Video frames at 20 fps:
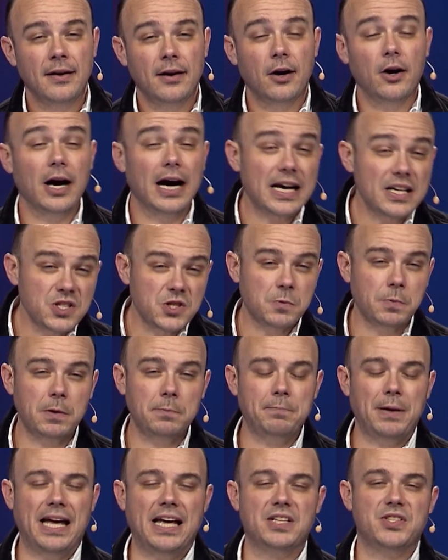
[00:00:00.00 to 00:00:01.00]
Her
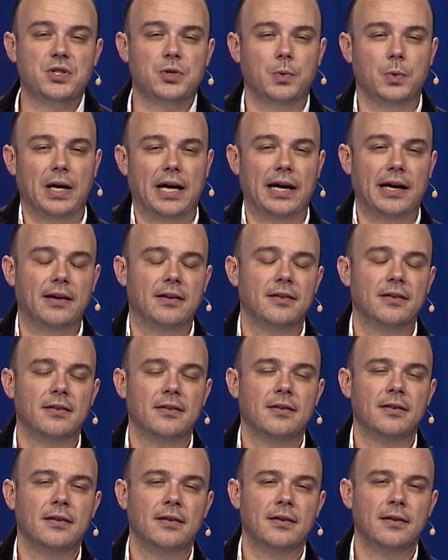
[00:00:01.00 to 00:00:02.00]
husband passed away.
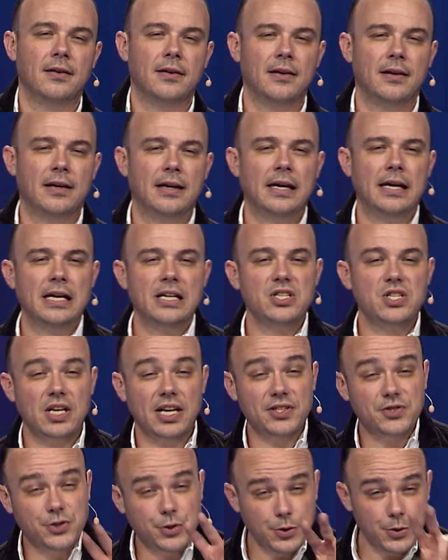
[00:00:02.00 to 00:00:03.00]
She
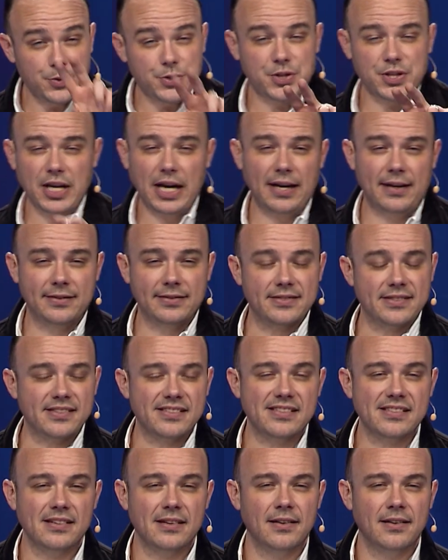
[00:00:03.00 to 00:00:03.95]
had two sons.